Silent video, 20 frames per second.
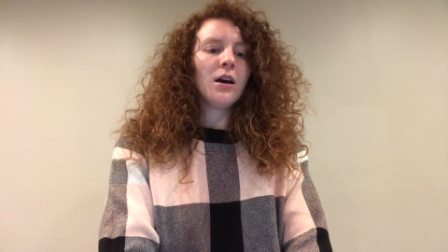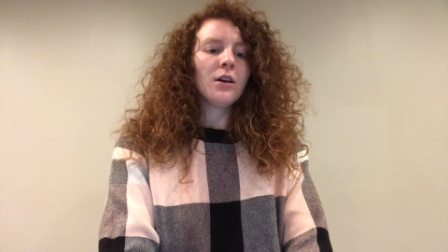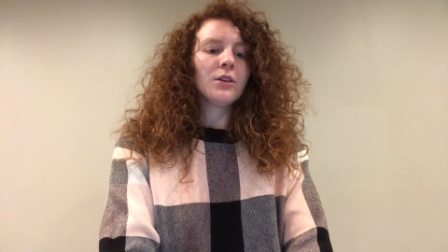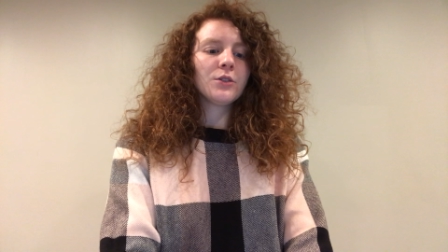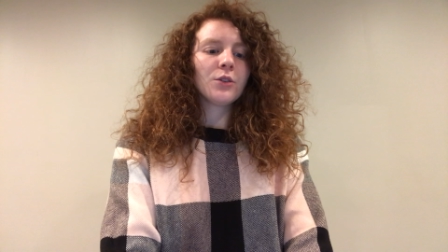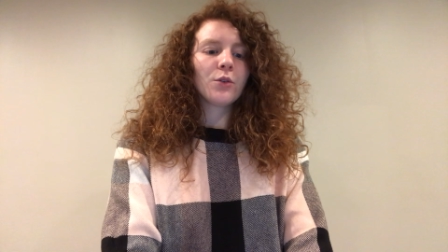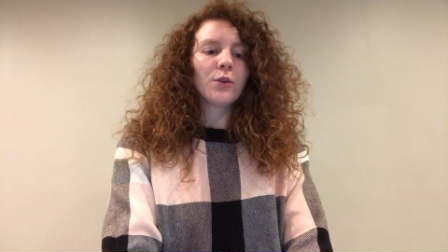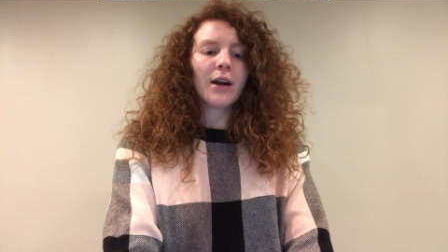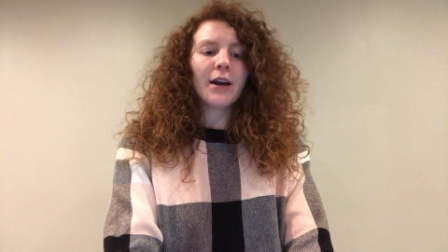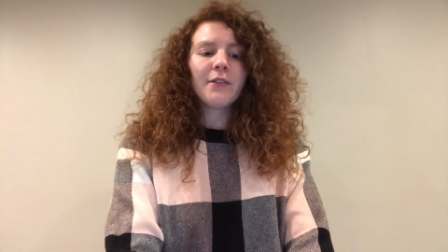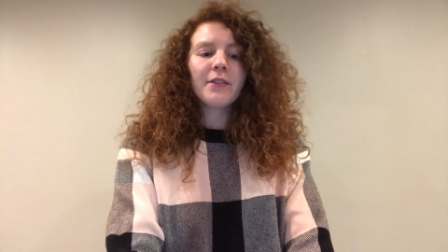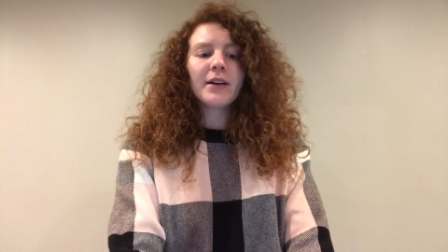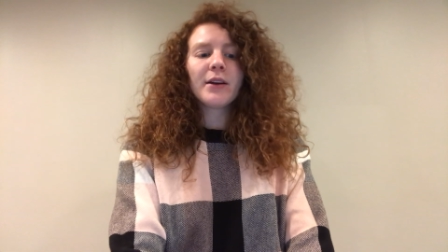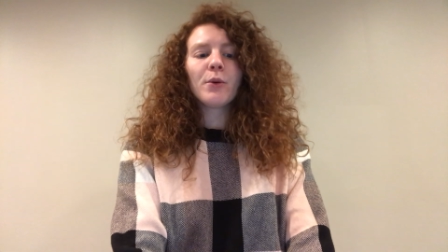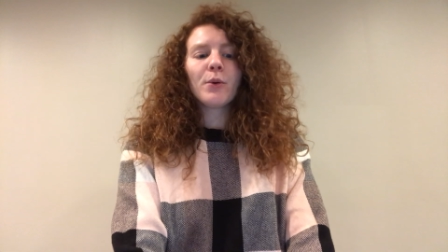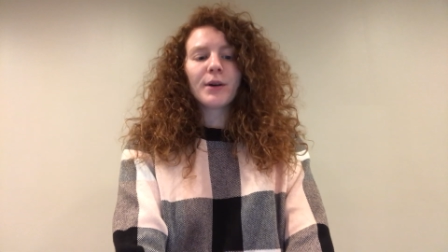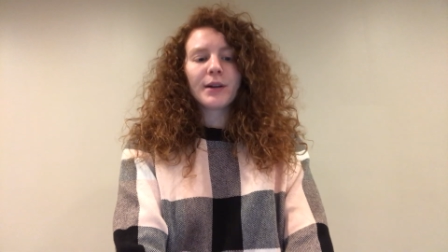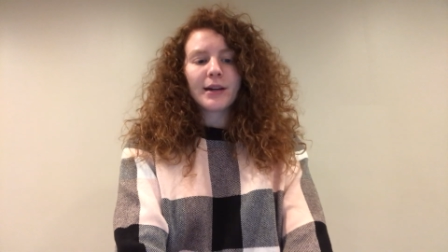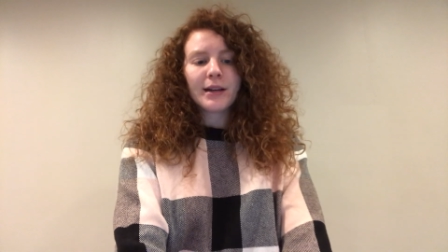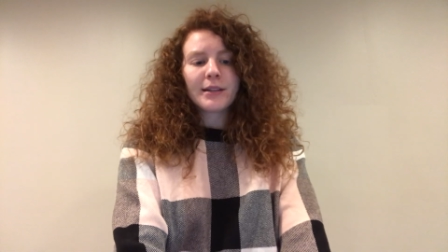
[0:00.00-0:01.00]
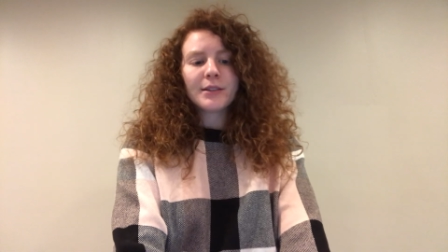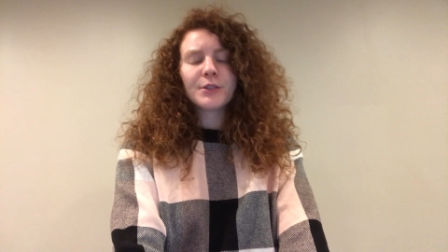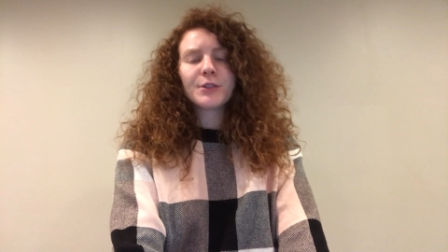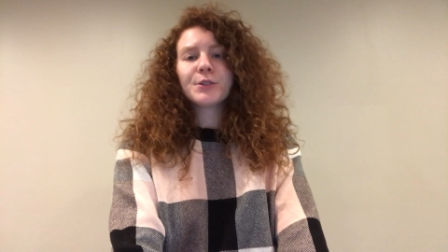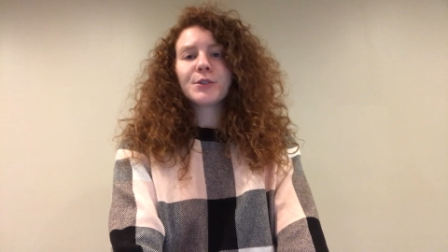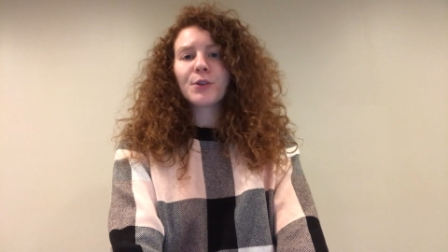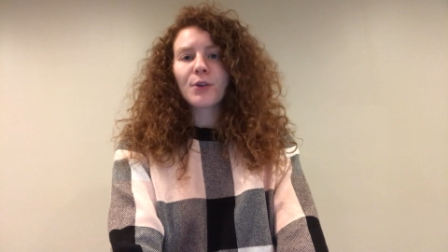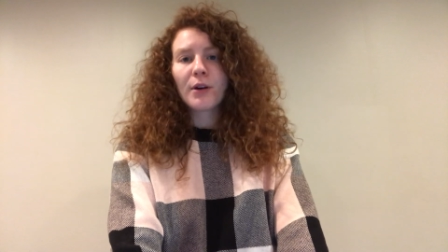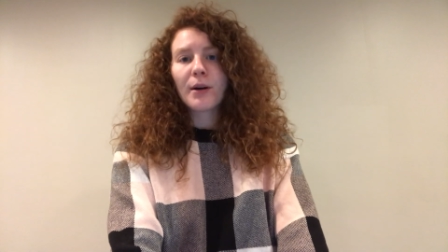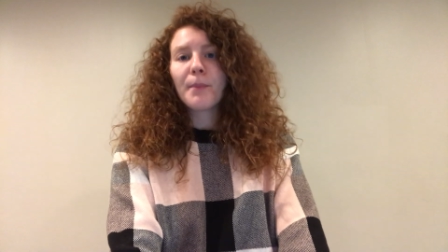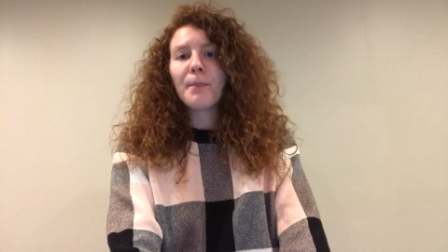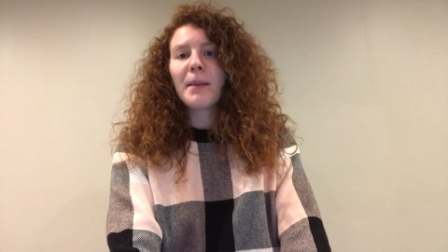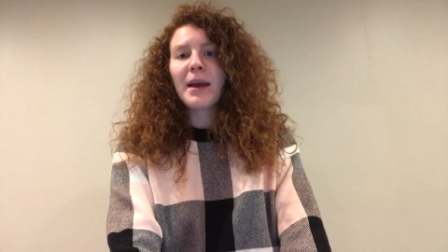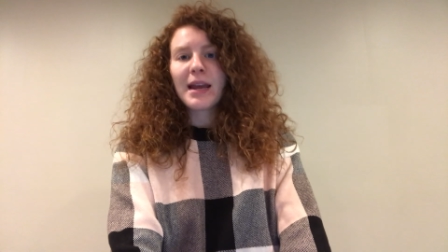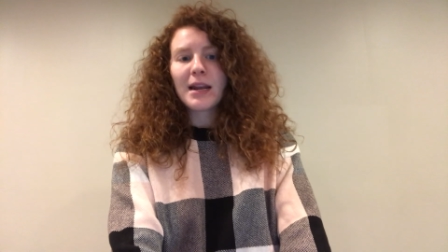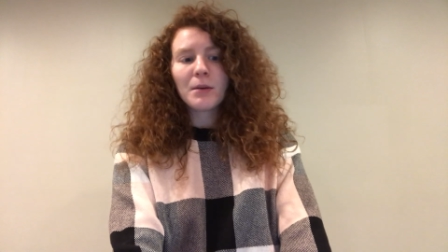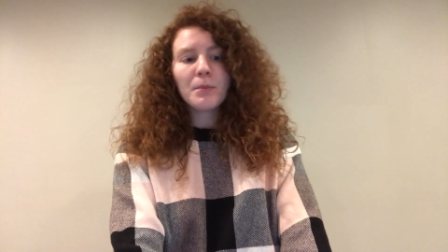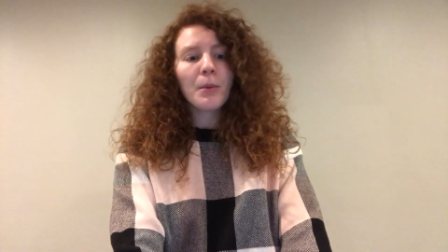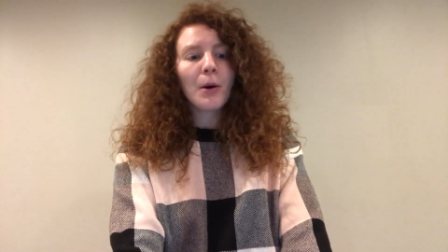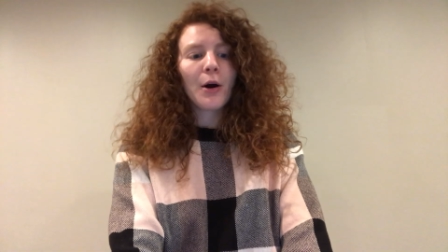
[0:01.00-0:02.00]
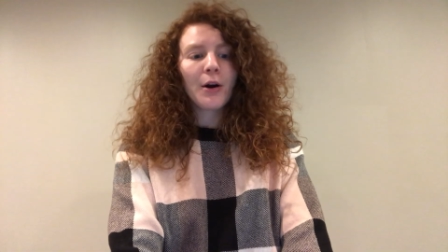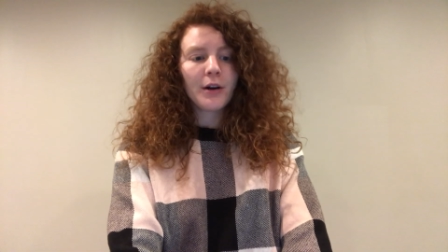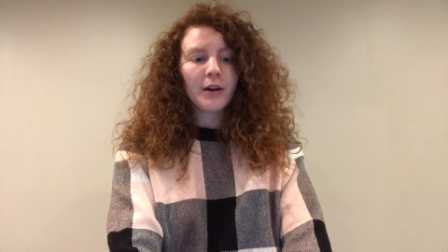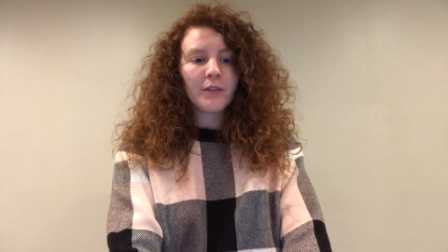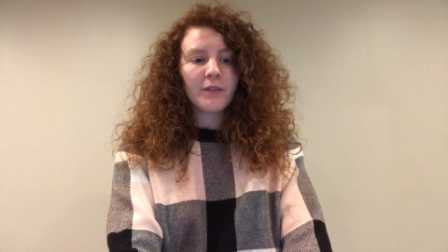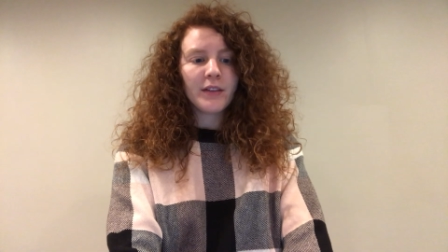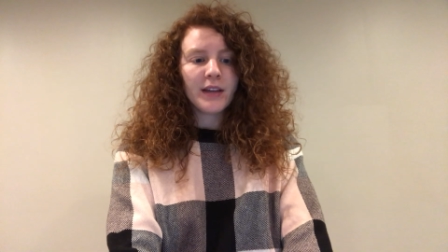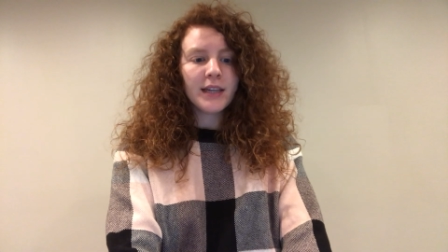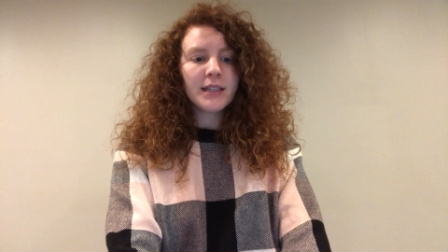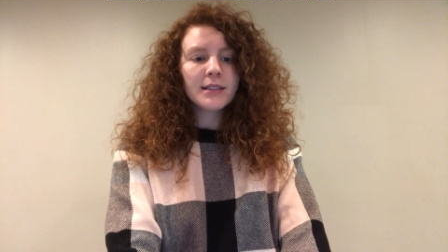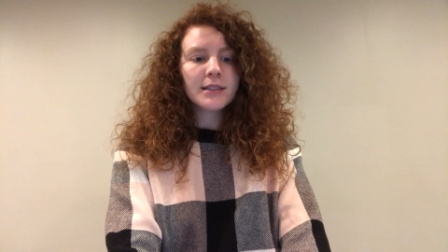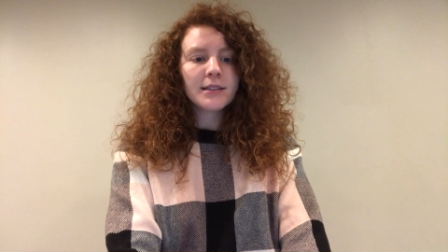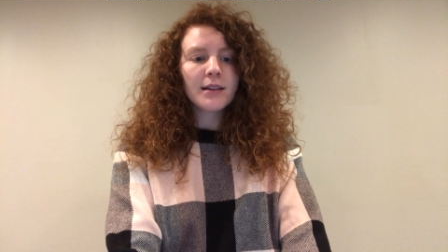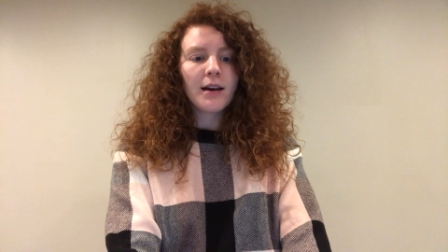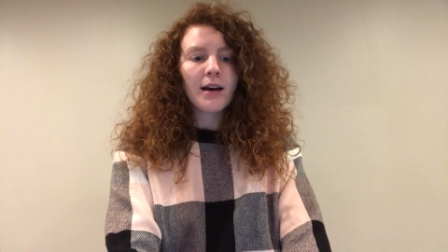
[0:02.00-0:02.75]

So graphic organizers are a main part of this.